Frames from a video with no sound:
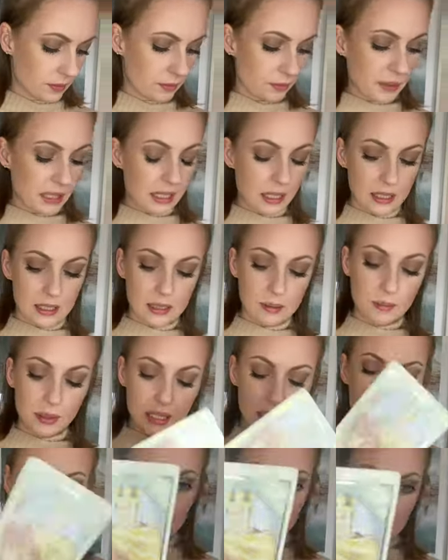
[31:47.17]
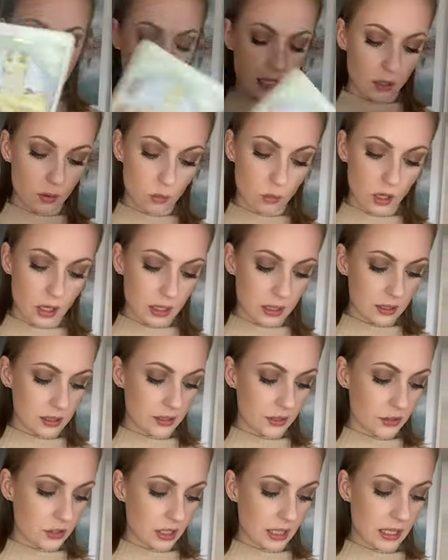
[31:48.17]
Because, because of the King of Wands.
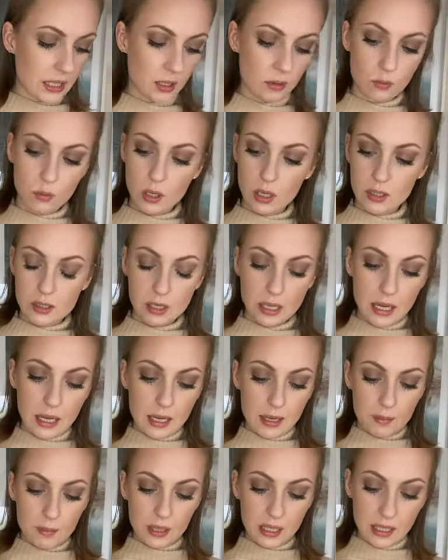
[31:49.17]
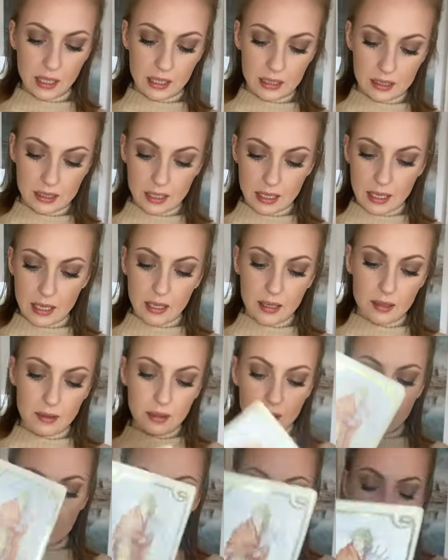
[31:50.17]
There's a King of Wands. Because
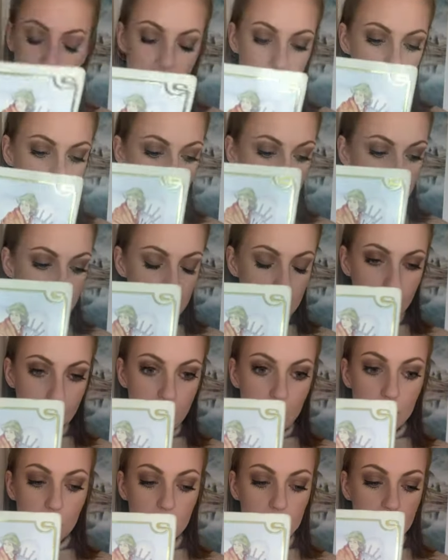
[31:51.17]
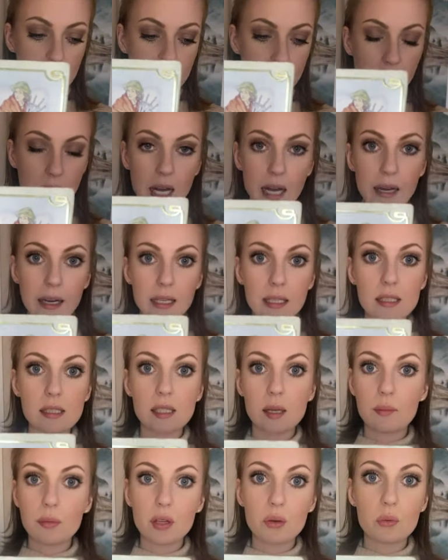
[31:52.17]
they're fighting because something was a lie,
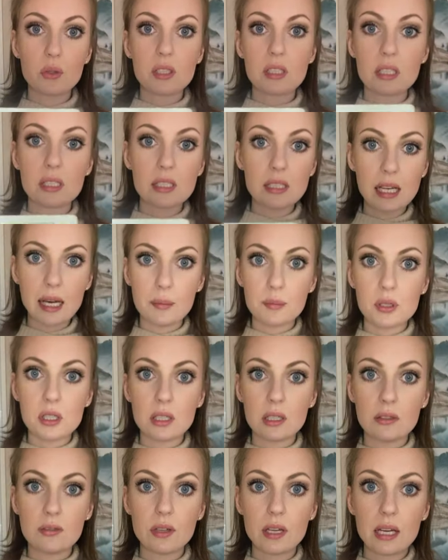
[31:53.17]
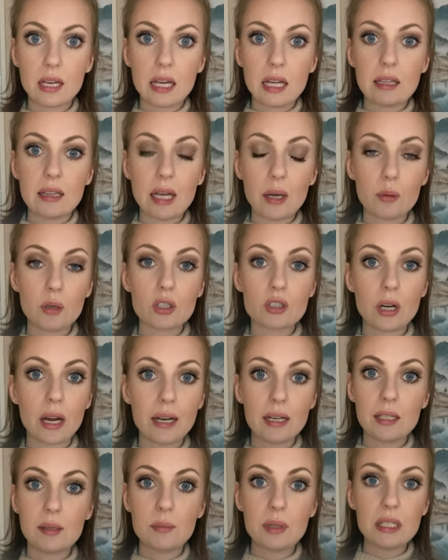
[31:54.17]
something was deceptive. They were
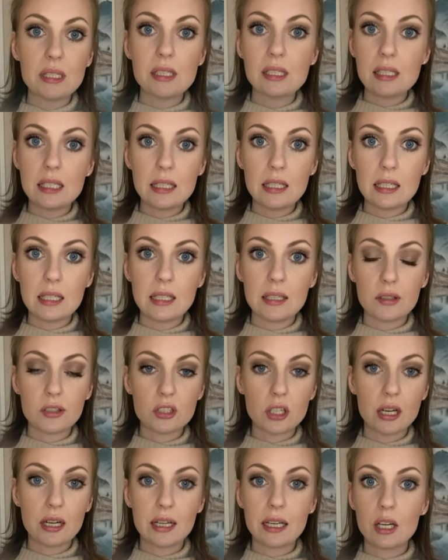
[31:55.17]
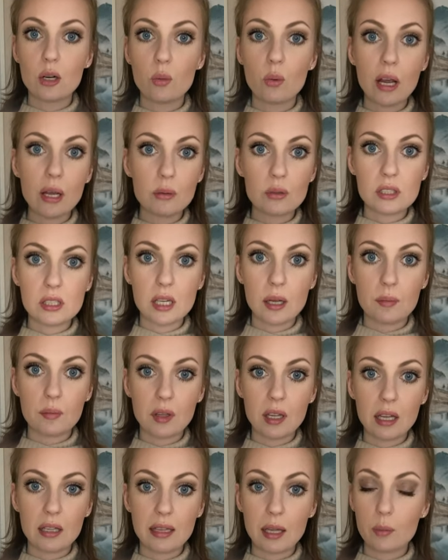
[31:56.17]
trying to be sneaky. They're trying to get away with
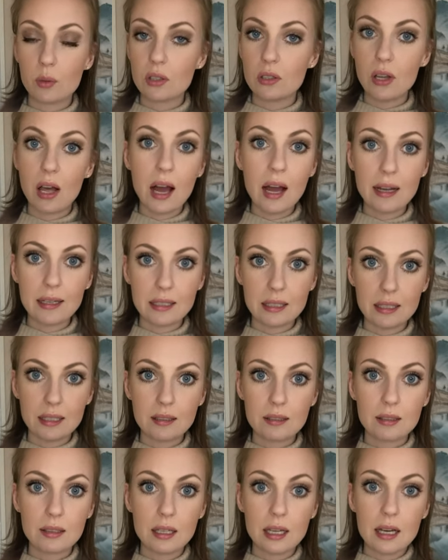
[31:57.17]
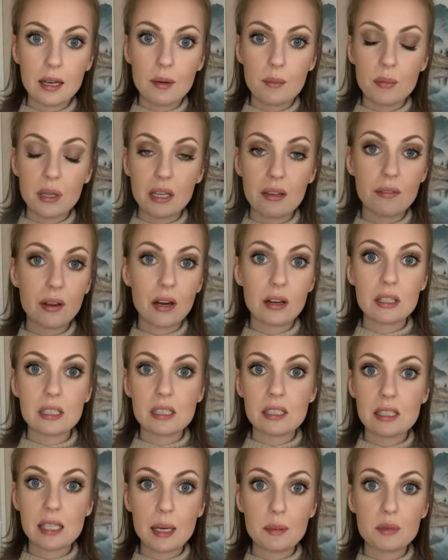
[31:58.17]
something. They were lying, being very
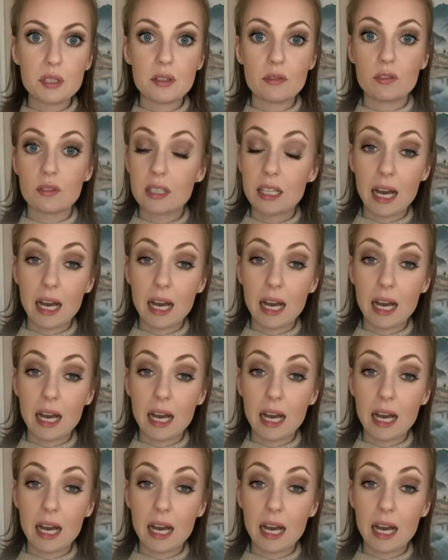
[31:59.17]
deceptive,